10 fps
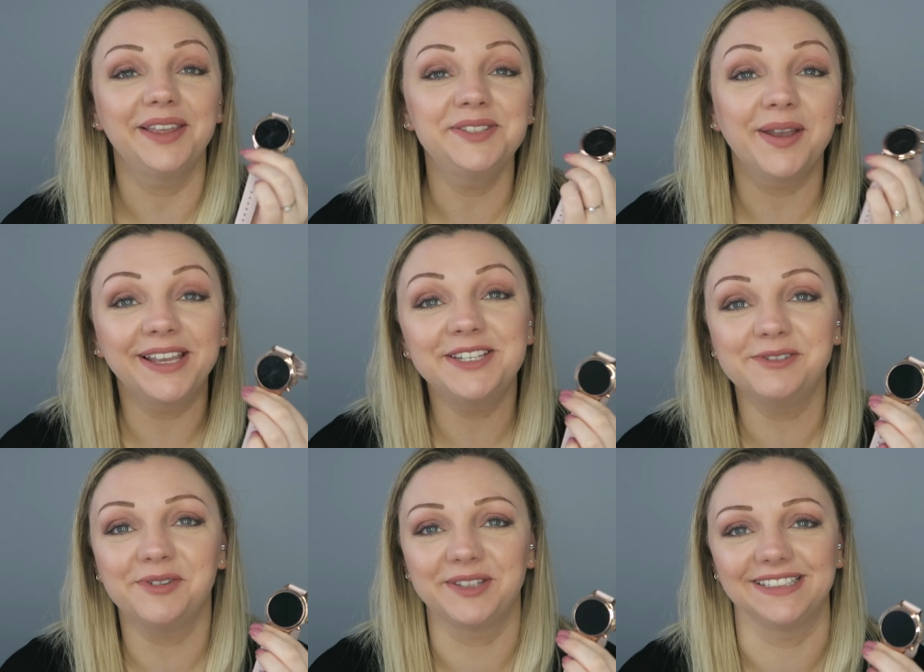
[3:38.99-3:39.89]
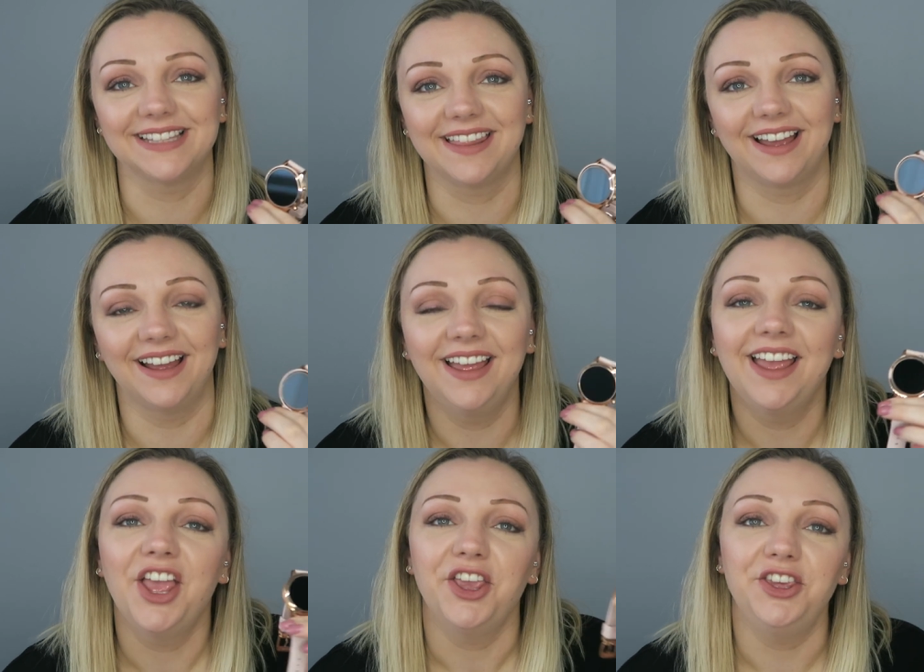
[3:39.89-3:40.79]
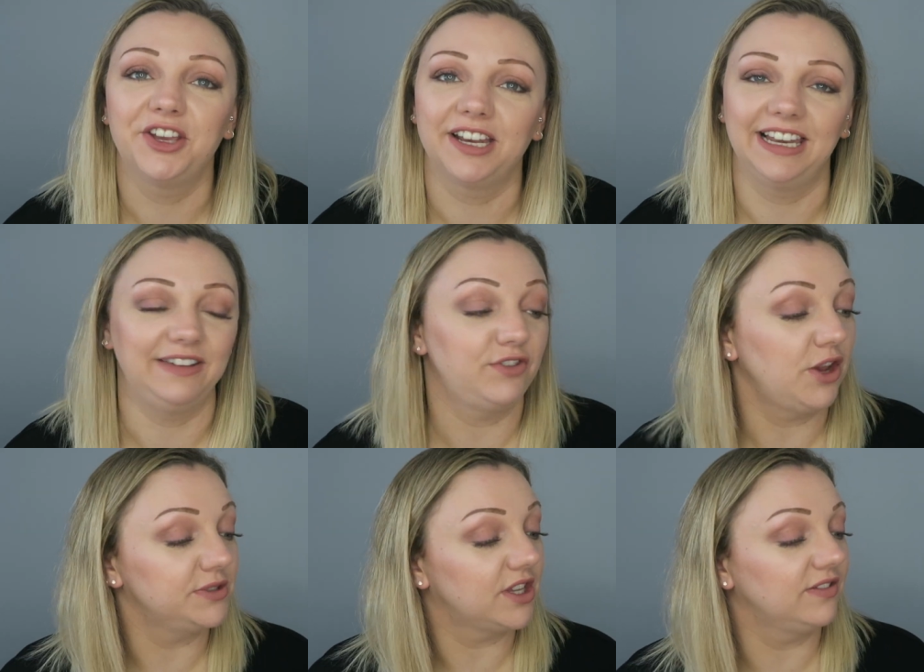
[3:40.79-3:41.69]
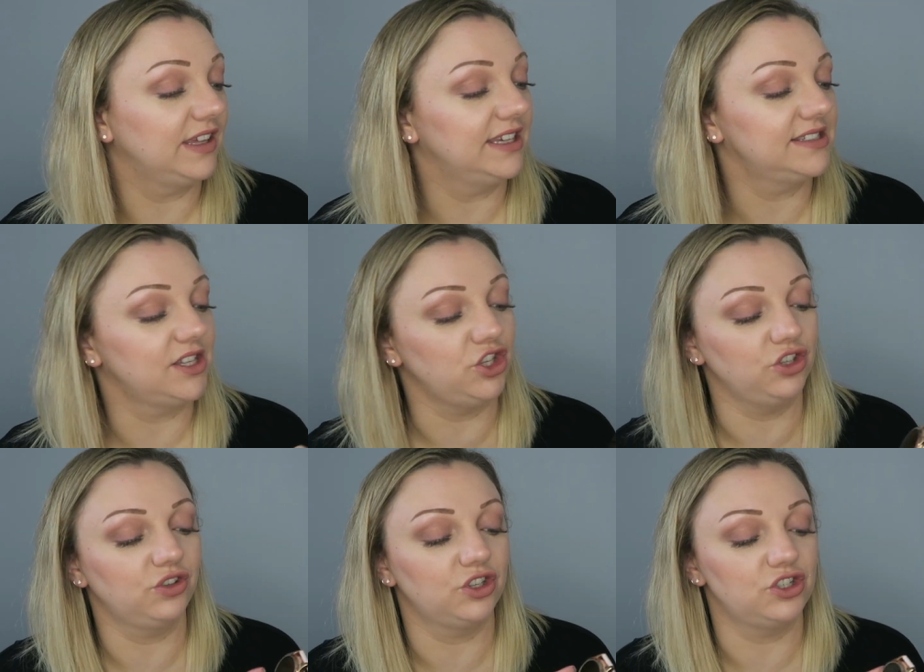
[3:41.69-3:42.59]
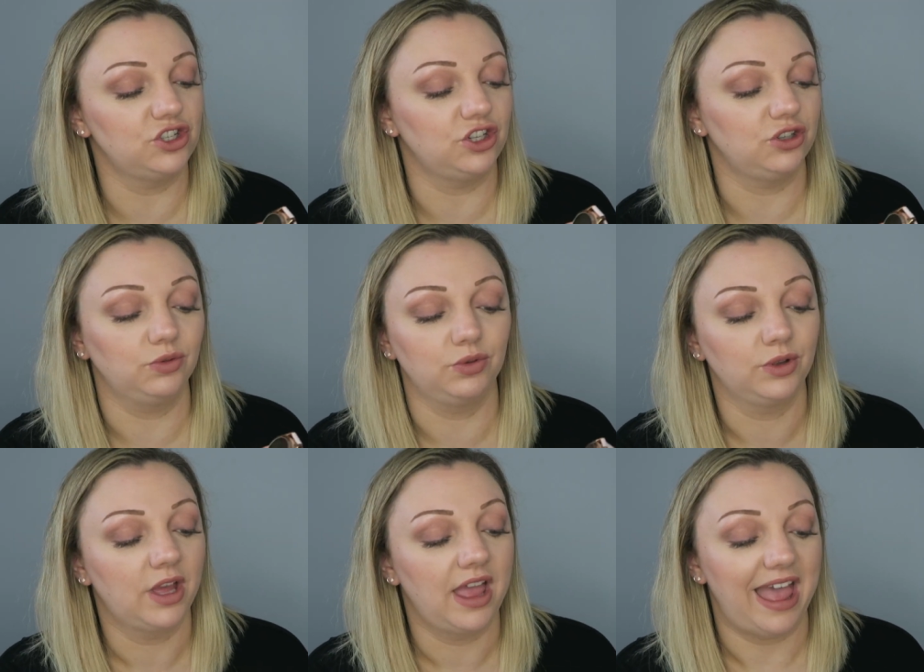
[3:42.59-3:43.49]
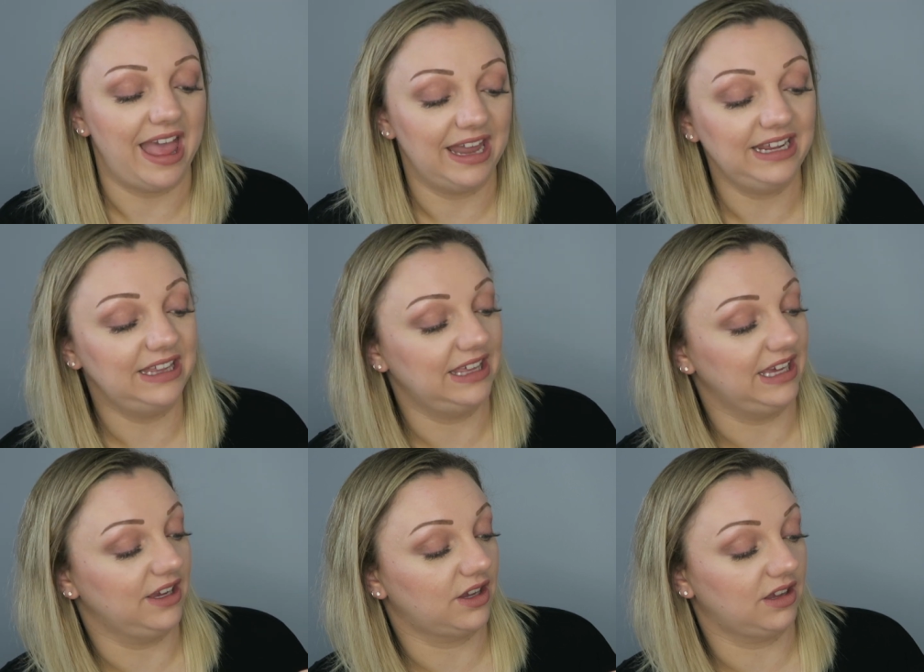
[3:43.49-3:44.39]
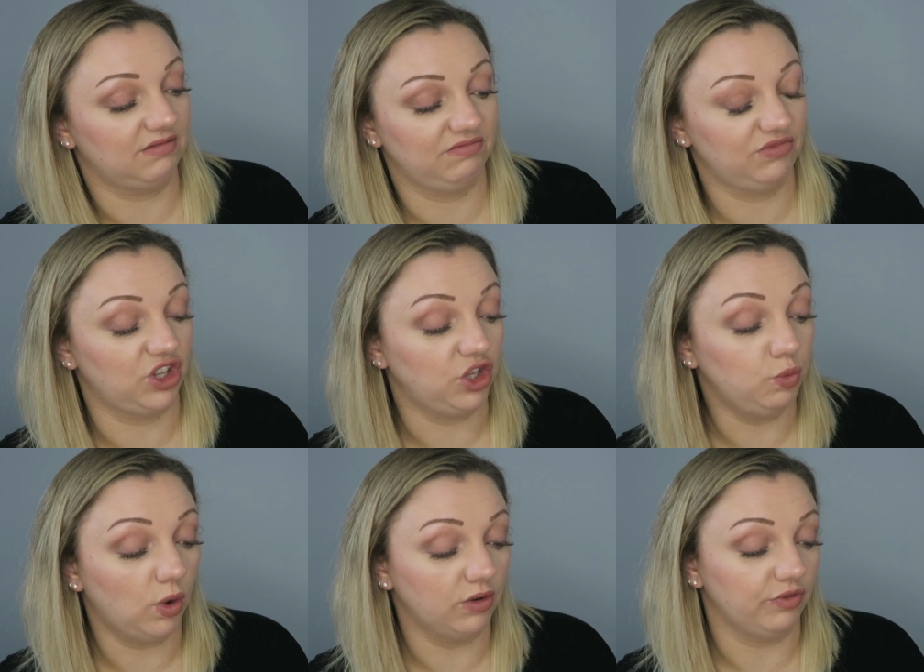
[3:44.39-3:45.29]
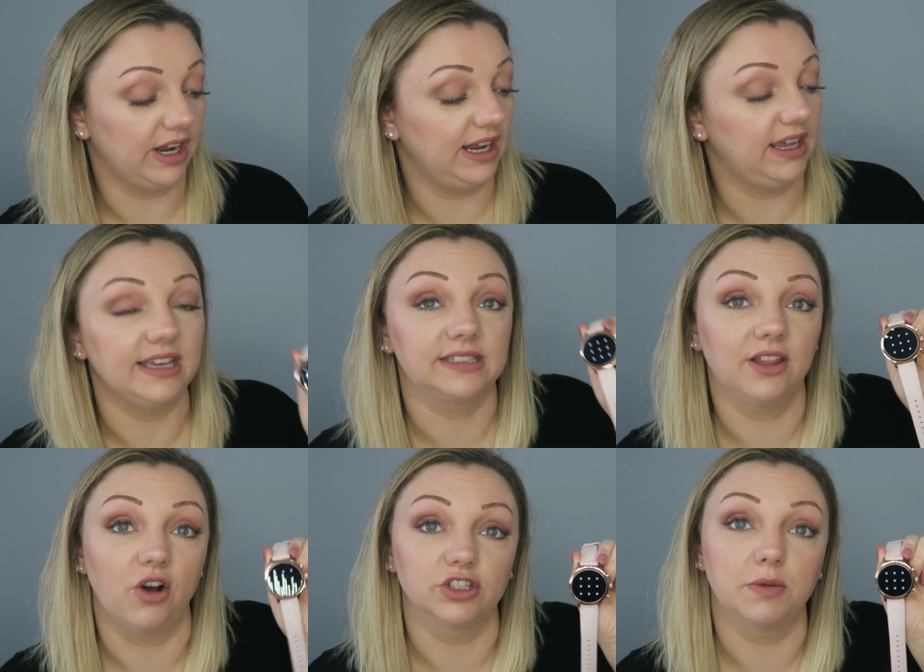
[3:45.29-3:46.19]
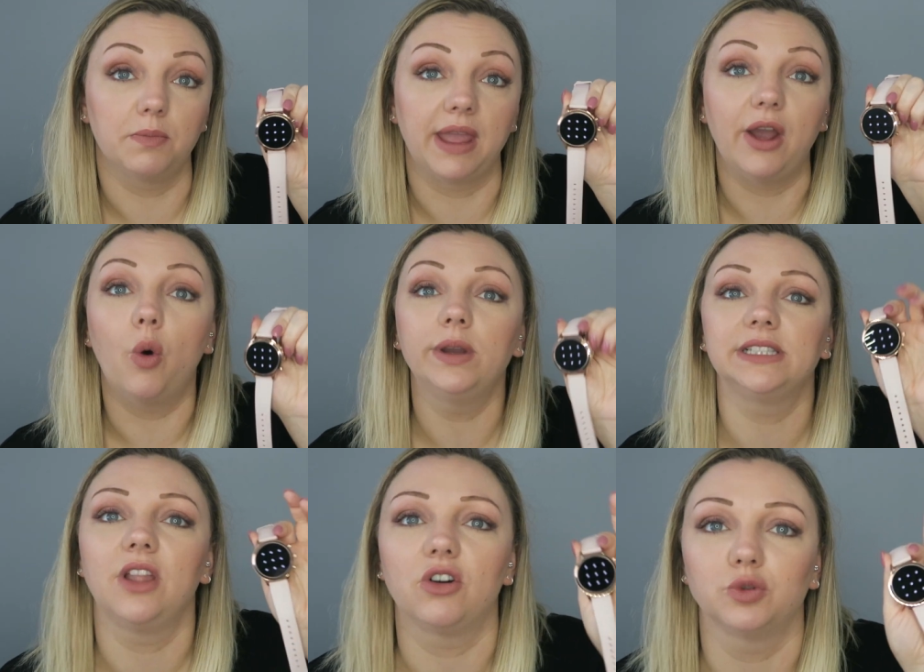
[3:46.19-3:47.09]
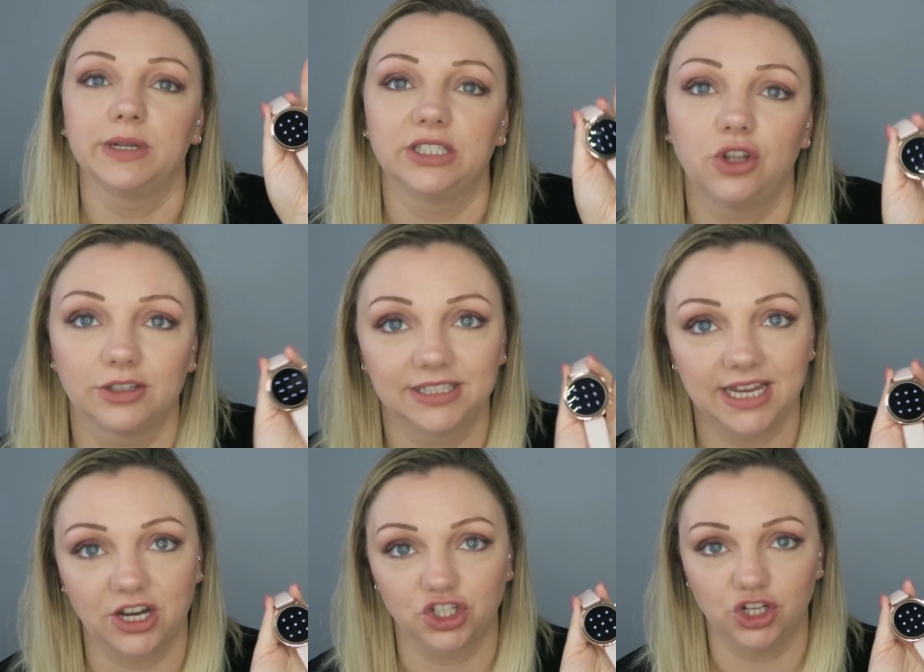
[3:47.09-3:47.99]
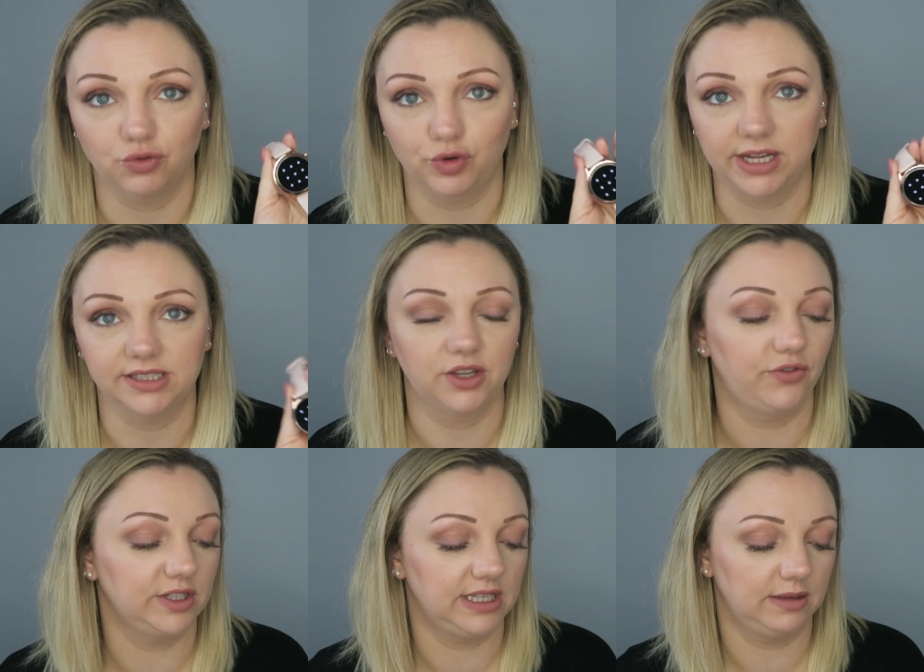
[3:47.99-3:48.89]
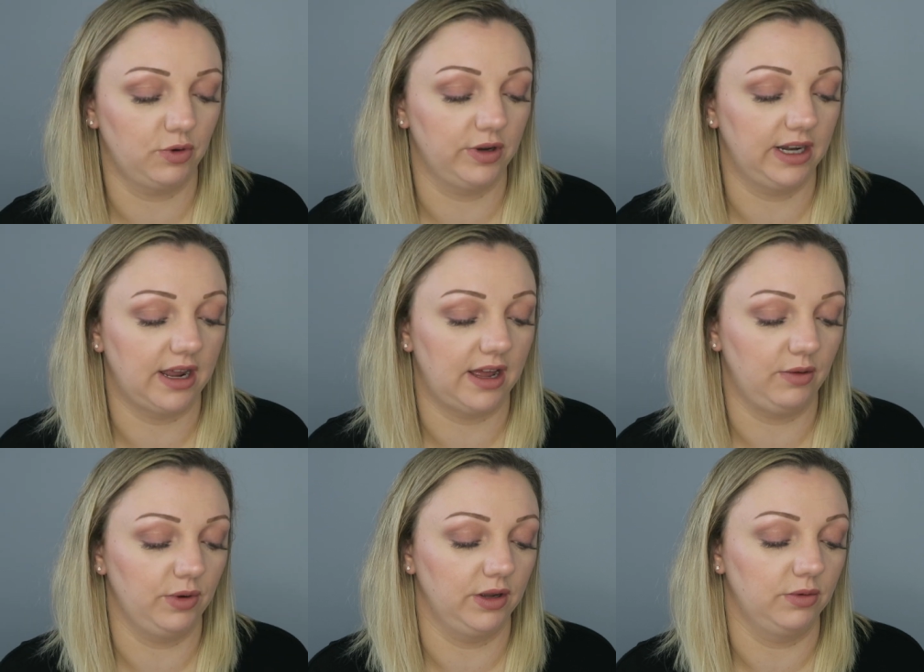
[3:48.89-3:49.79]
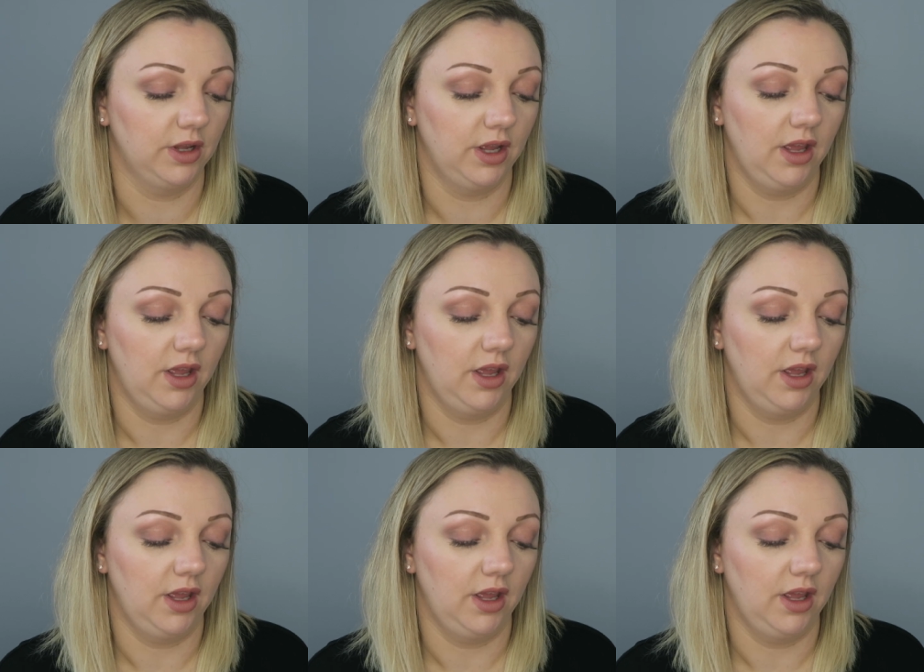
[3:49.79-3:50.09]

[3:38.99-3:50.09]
So I can do all things like that. You can leave notes on this. You can do anything that you want really. It's locked. It always locks when it's not attached to your wrist. So first thing in the morning I will